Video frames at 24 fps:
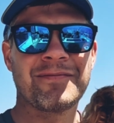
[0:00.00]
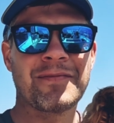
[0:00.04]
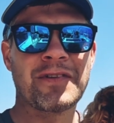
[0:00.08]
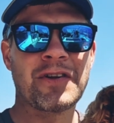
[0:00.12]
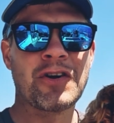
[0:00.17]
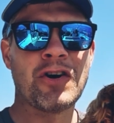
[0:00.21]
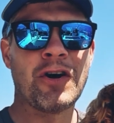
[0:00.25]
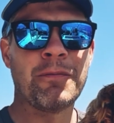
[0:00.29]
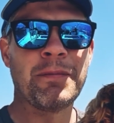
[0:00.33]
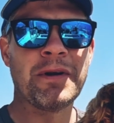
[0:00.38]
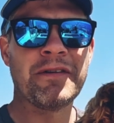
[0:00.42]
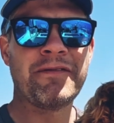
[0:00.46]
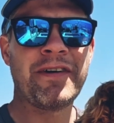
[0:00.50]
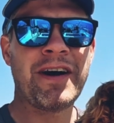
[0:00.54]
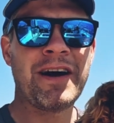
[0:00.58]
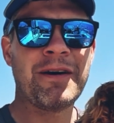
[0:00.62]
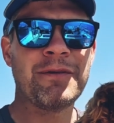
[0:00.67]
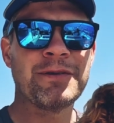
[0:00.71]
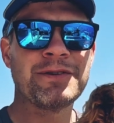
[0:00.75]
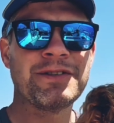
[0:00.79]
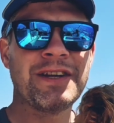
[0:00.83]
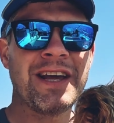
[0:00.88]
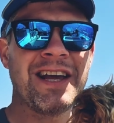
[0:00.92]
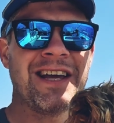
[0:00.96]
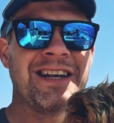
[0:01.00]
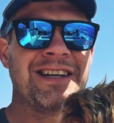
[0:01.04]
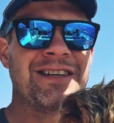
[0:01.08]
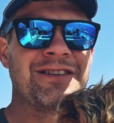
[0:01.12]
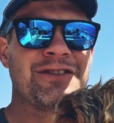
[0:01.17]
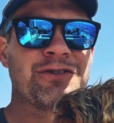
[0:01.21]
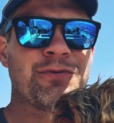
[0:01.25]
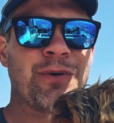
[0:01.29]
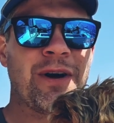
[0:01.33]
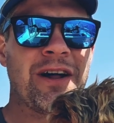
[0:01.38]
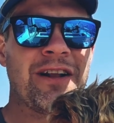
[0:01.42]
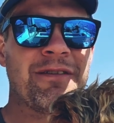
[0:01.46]
Couple of hours in,
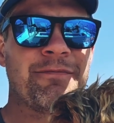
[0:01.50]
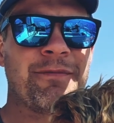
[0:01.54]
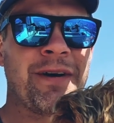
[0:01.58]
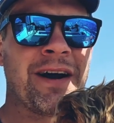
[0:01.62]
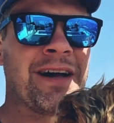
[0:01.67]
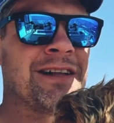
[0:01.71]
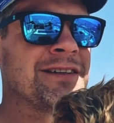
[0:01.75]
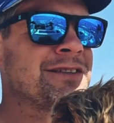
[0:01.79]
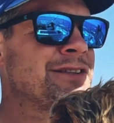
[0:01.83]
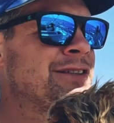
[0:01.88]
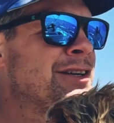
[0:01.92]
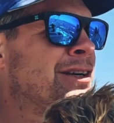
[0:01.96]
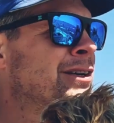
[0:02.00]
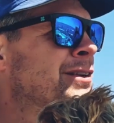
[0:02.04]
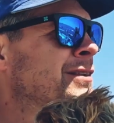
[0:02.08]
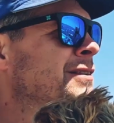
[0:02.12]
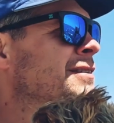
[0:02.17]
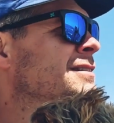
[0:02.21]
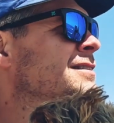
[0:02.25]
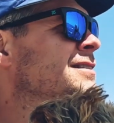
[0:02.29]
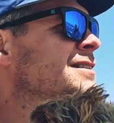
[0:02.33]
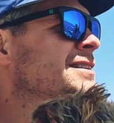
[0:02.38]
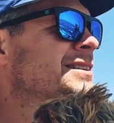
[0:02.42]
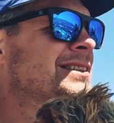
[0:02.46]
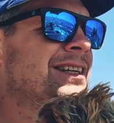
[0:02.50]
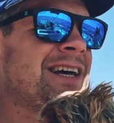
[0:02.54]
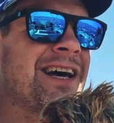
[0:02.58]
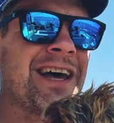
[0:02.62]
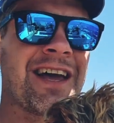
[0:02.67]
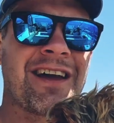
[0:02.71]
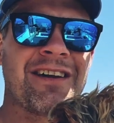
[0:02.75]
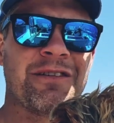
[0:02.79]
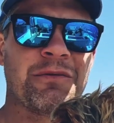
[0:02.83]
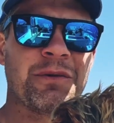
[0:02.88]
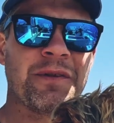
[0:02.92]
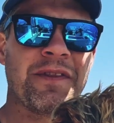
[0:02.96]
12 miles done. Sat
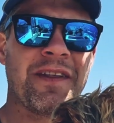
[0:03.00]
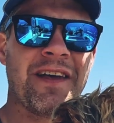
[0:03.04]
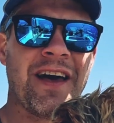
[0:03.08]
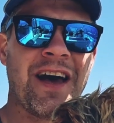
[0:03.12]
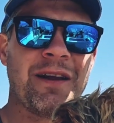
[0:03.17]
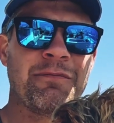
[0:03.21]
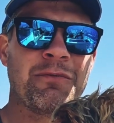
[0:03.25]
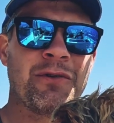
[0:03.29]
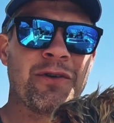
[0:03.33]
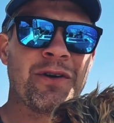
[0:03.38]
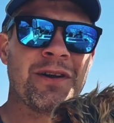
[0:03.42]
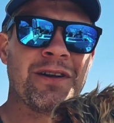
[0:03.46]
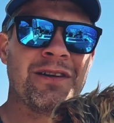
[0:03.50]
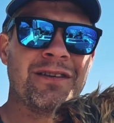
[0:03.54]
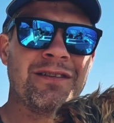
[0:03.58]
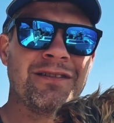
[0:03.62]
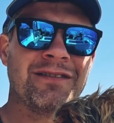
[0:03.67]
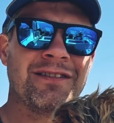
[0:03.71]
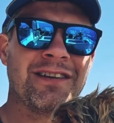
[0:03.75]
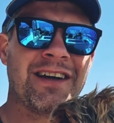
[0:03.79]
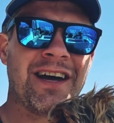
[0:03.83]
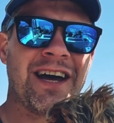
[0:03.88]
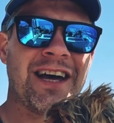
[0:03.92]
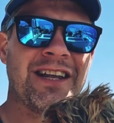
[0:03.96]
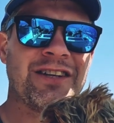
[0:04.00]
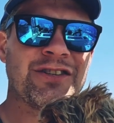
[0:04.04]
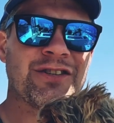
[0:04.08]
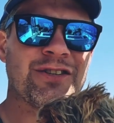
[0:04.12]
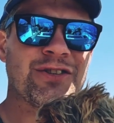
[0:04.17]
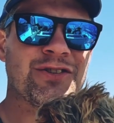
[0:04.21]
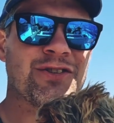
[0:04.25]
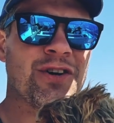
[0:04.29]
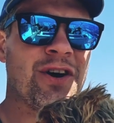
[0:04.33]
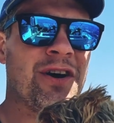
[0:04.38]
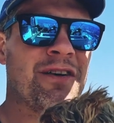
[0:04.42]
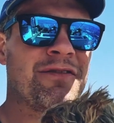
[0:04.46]
here with the Admiral,
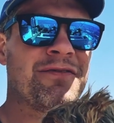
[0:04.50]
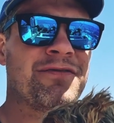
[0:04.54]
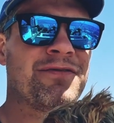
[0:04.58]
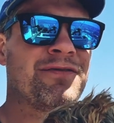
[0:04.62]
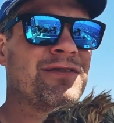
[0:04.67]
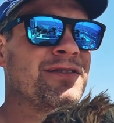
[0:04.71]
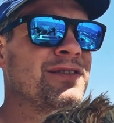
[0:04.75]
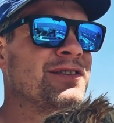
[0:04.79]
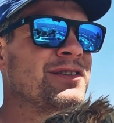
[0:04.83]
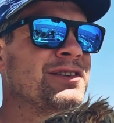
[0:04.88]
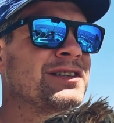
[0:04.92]
engines off.